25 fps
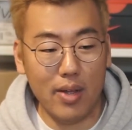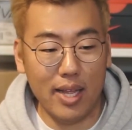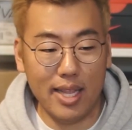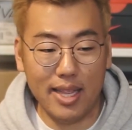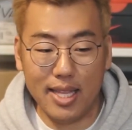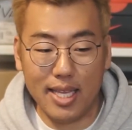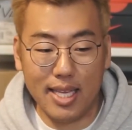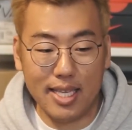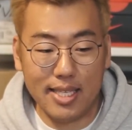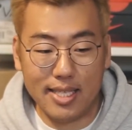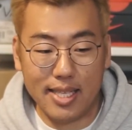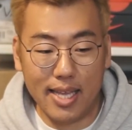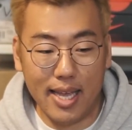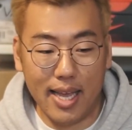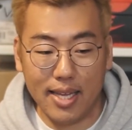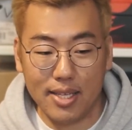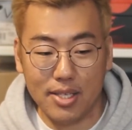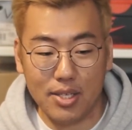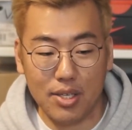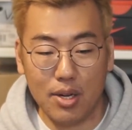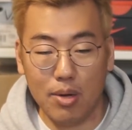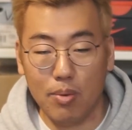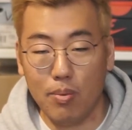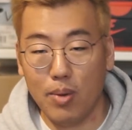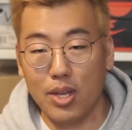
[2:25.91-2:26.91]
And these days,
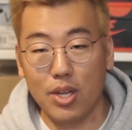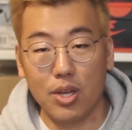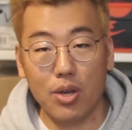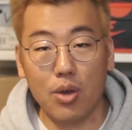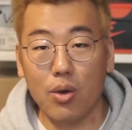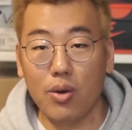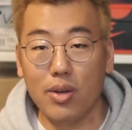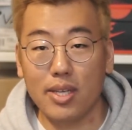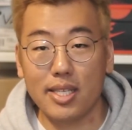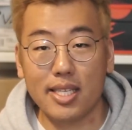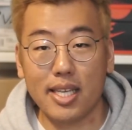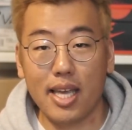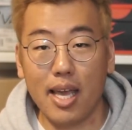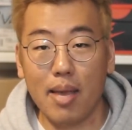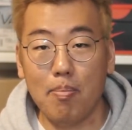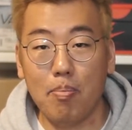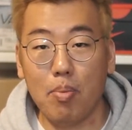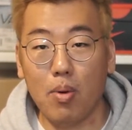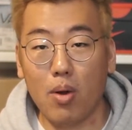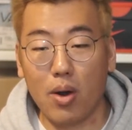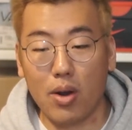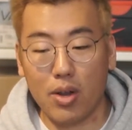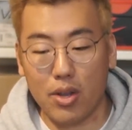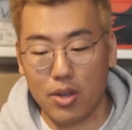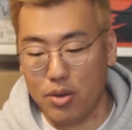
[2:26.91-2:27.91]
you know, when you go to a skate
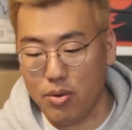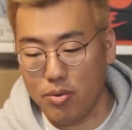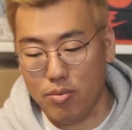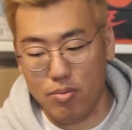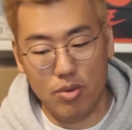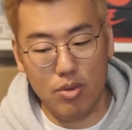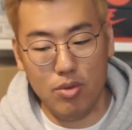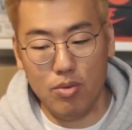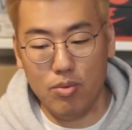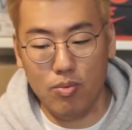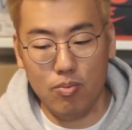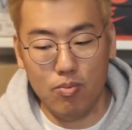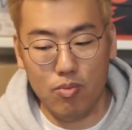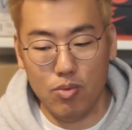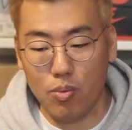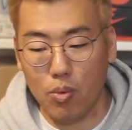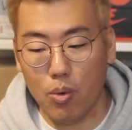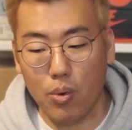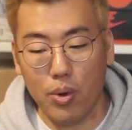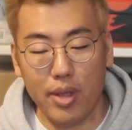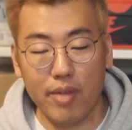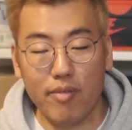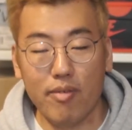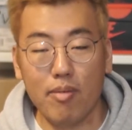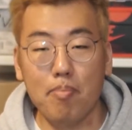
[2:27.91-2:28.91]
park, you
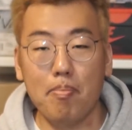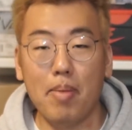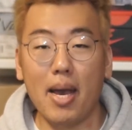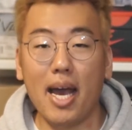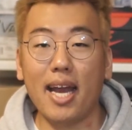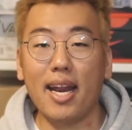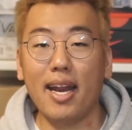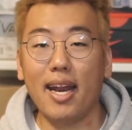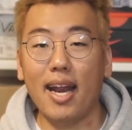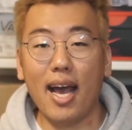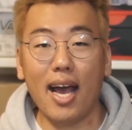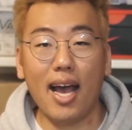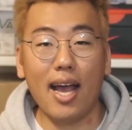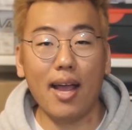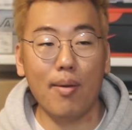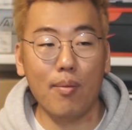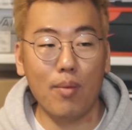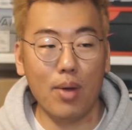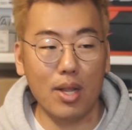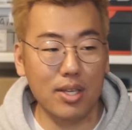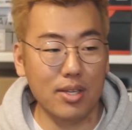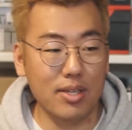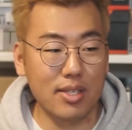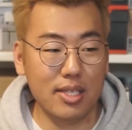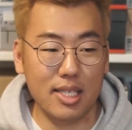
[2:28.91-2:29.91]
won't even bat an eye
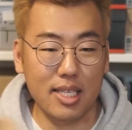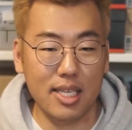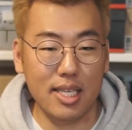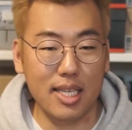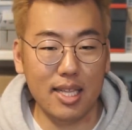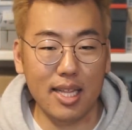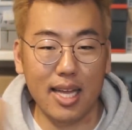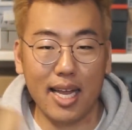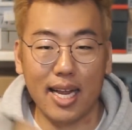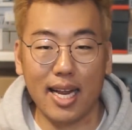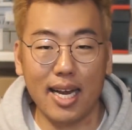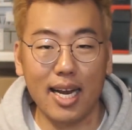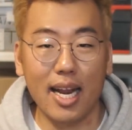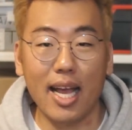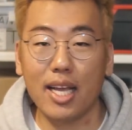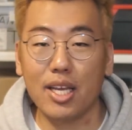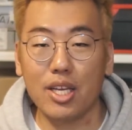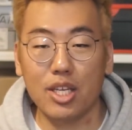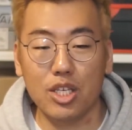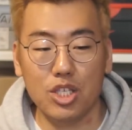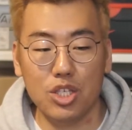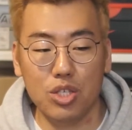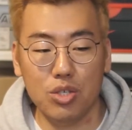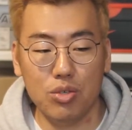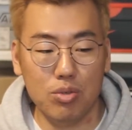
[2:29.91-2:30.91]
when you see like a
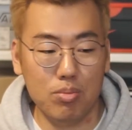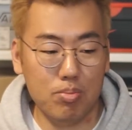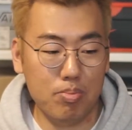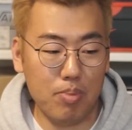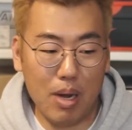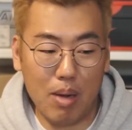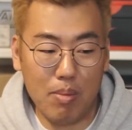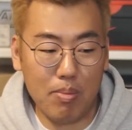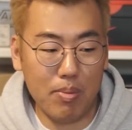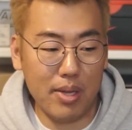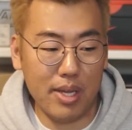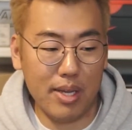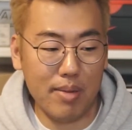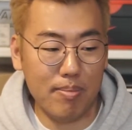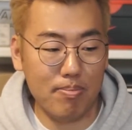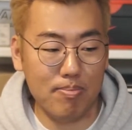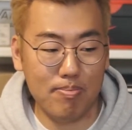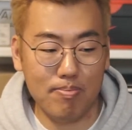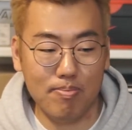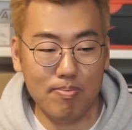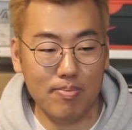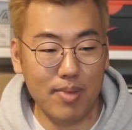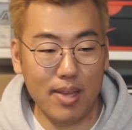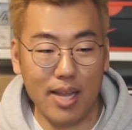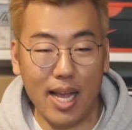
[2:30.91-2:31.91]
Nike shoe. You probably
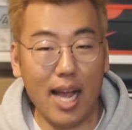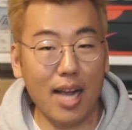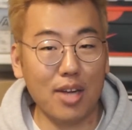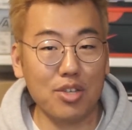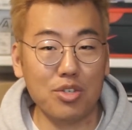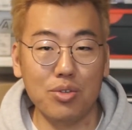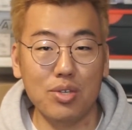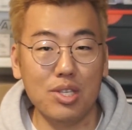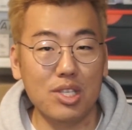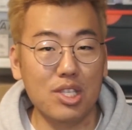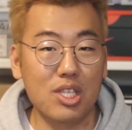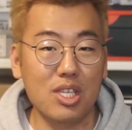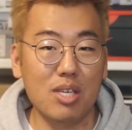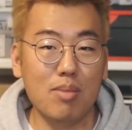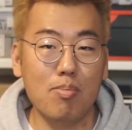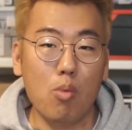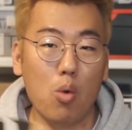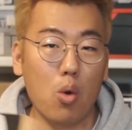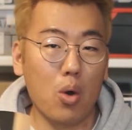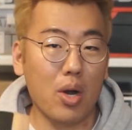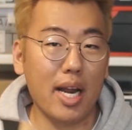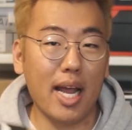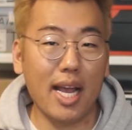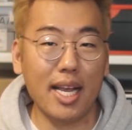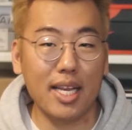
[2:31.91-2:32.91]
actually see
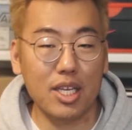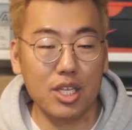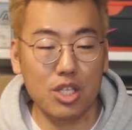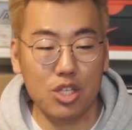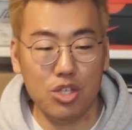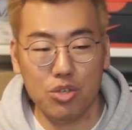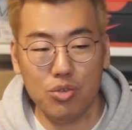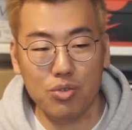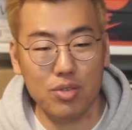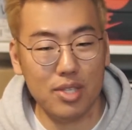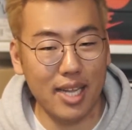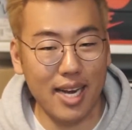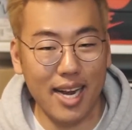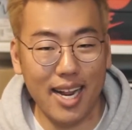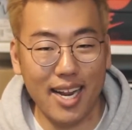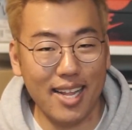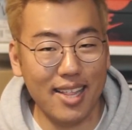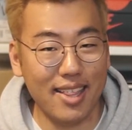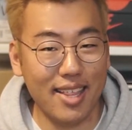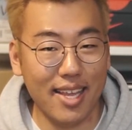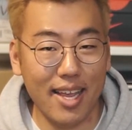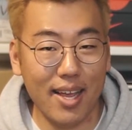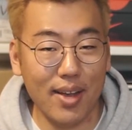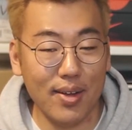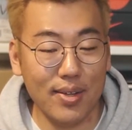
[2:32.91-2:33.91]
more Nike shoes than
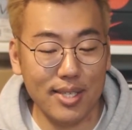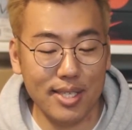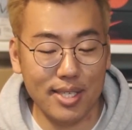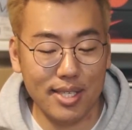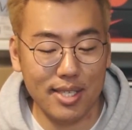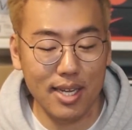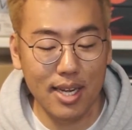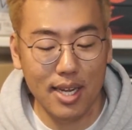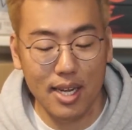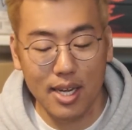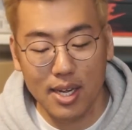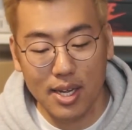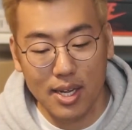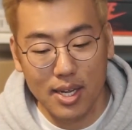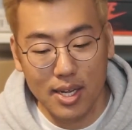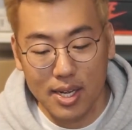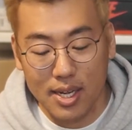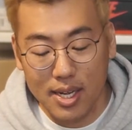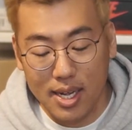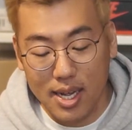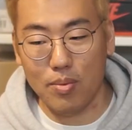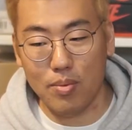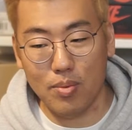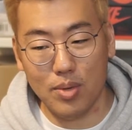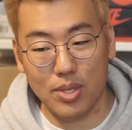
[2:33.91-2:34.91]
anything else,
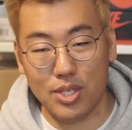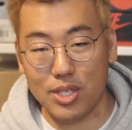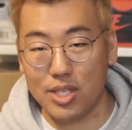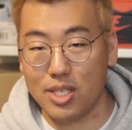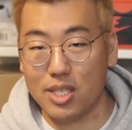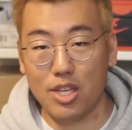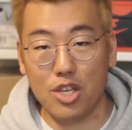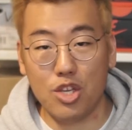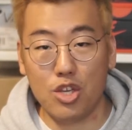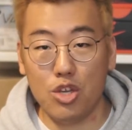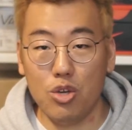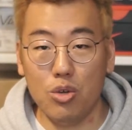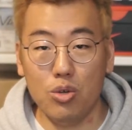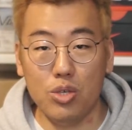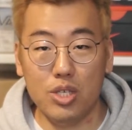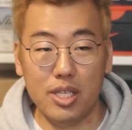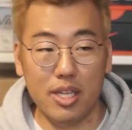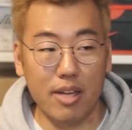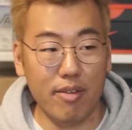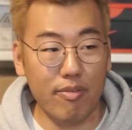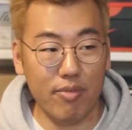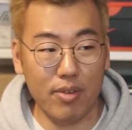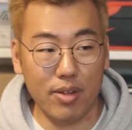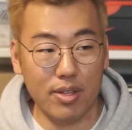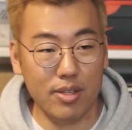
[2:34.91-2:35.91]
which is a huge
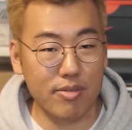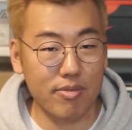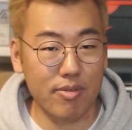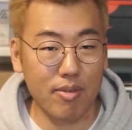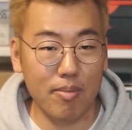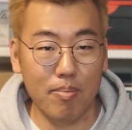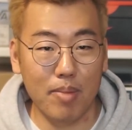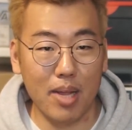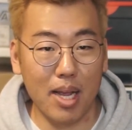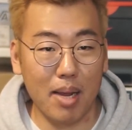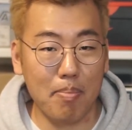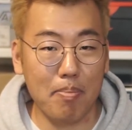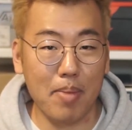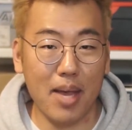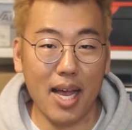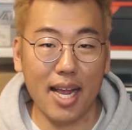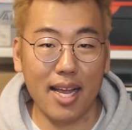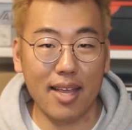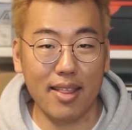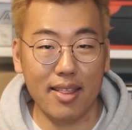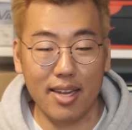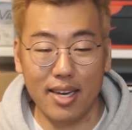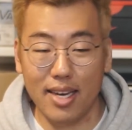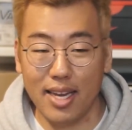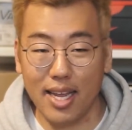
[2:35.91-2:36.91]
difference from like back
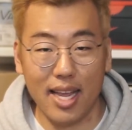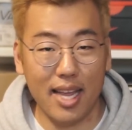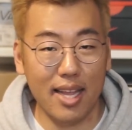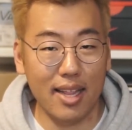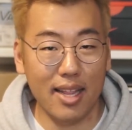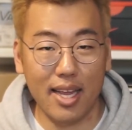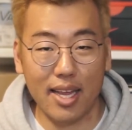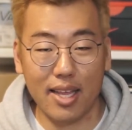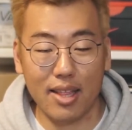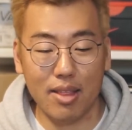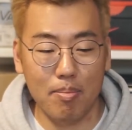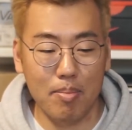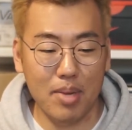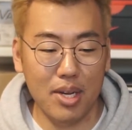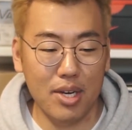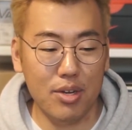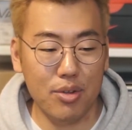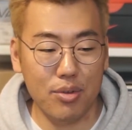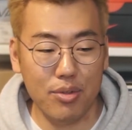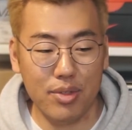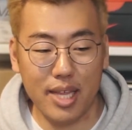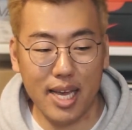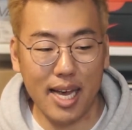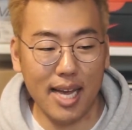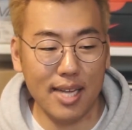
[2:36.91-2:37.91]
in the day, like in the mid
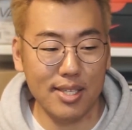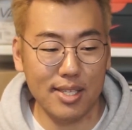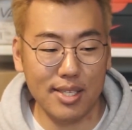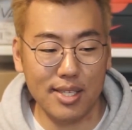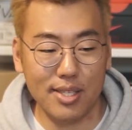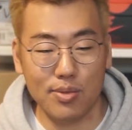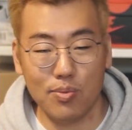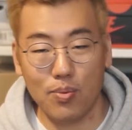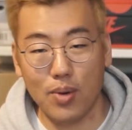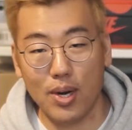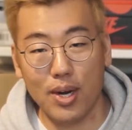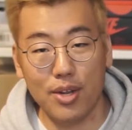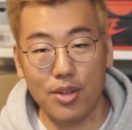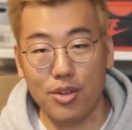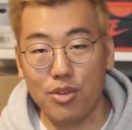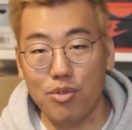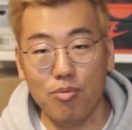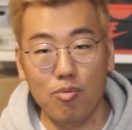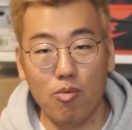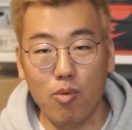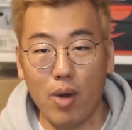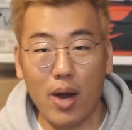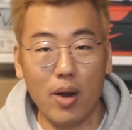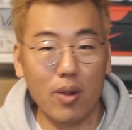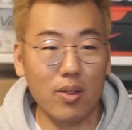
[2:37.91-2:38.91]
2000s, where you
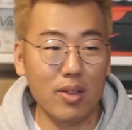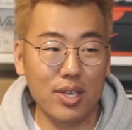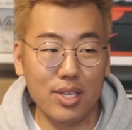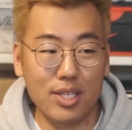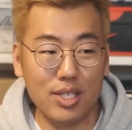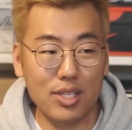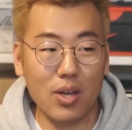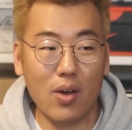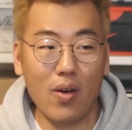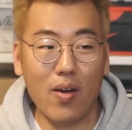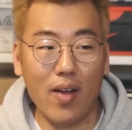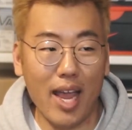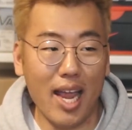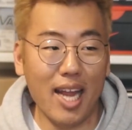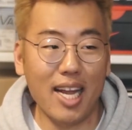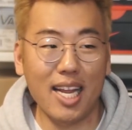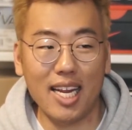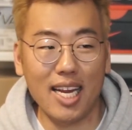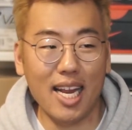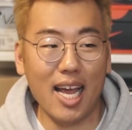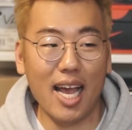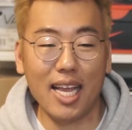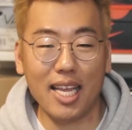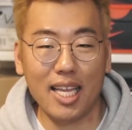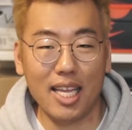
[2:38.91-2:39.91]
rarely saw any
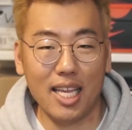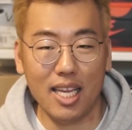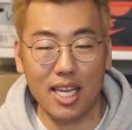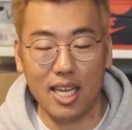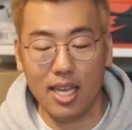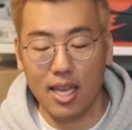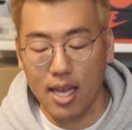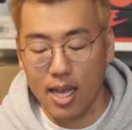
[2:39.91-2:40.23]
Nike.